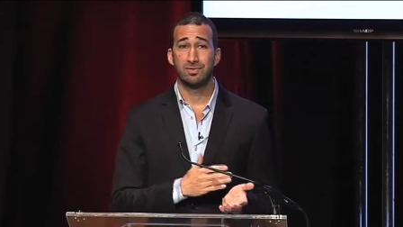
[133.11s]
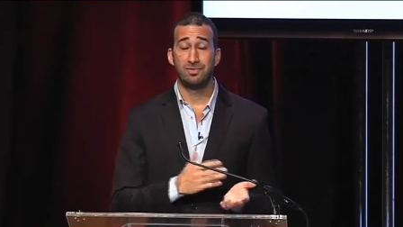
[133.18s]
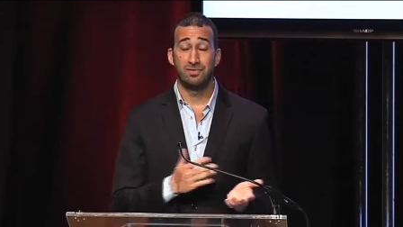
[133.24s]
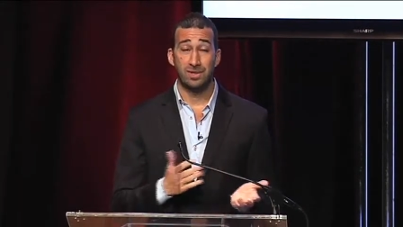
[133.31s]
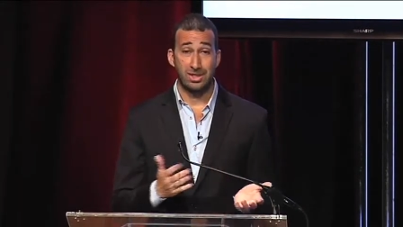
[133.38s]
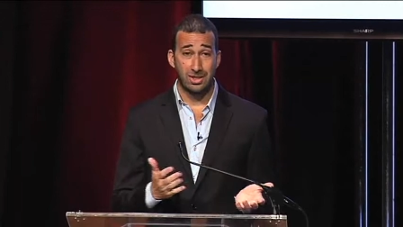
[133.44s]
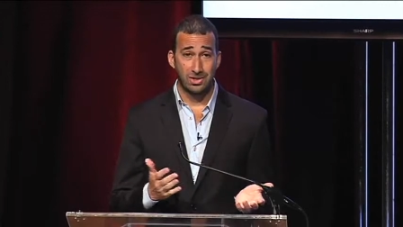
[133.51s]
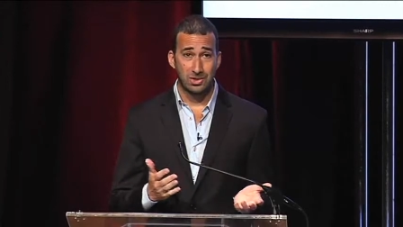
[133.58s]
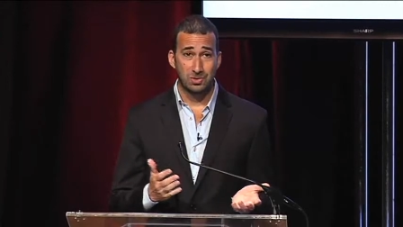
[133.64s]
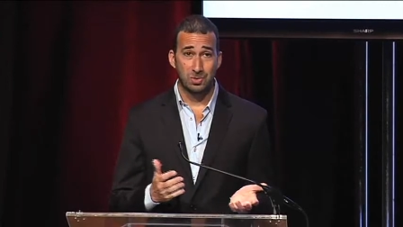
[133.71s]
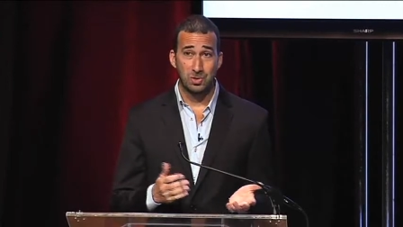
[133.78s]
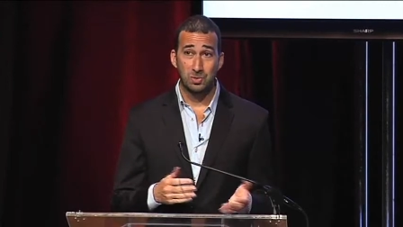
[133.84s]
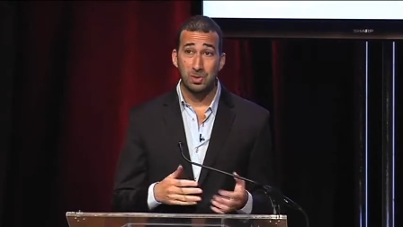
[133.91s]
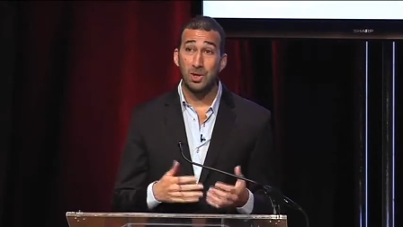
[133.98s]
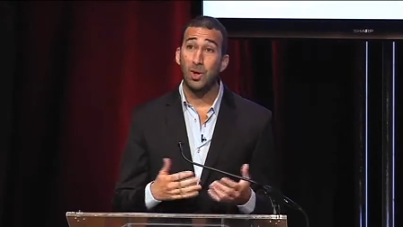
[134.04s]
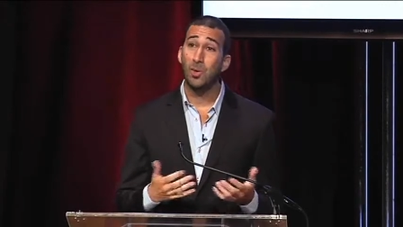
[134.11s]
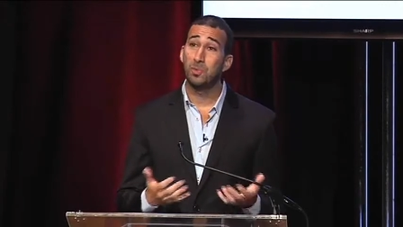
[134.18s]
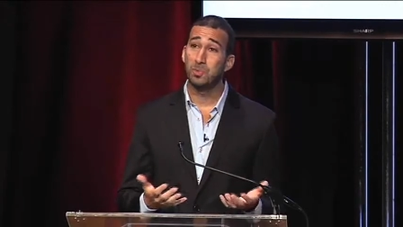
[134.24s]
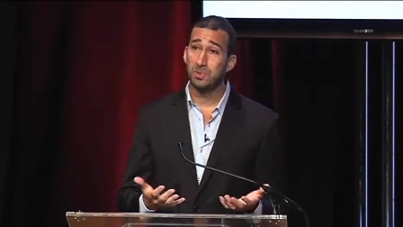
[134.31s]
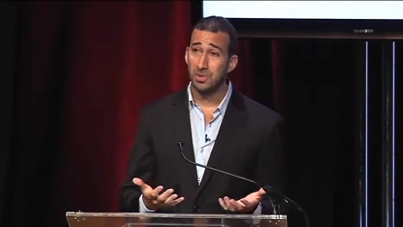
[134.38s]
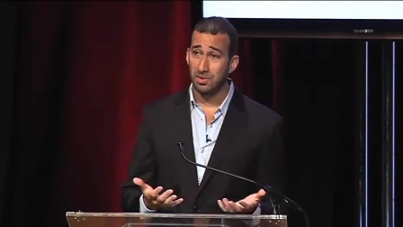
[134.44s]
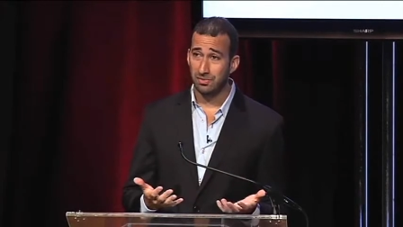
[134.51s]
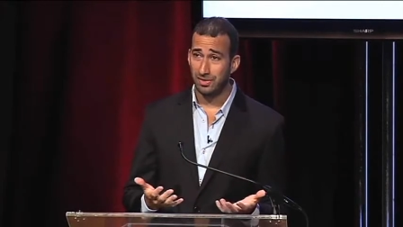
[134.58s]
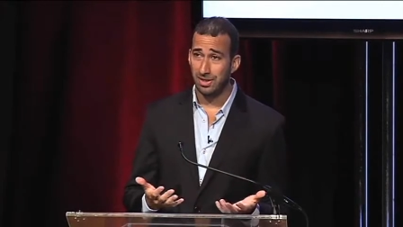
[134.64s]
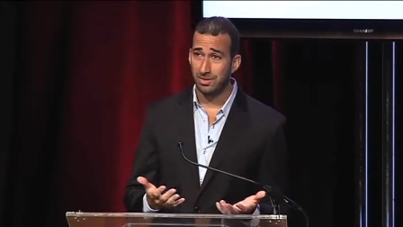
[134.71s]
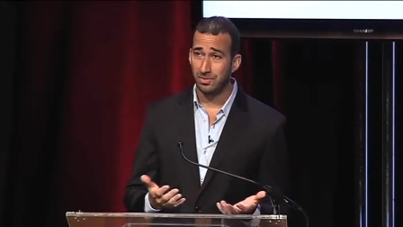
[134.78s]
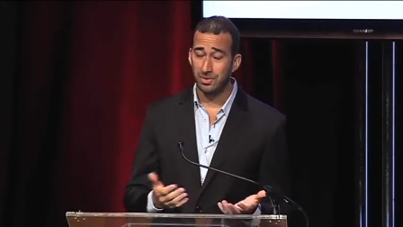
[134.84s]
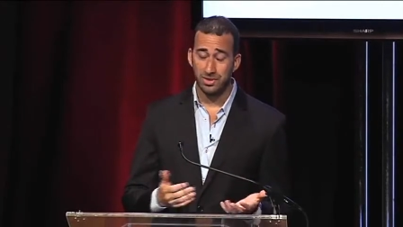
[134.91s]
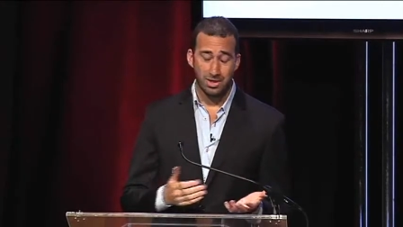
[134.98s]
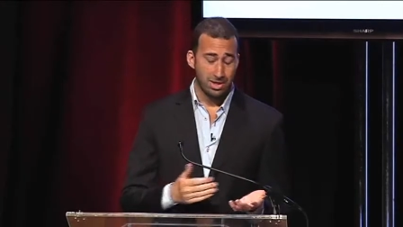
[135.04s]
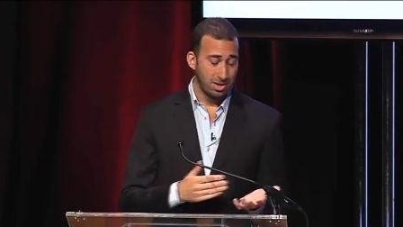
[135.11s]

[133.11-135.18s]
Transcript: videos which we hoped would go viral,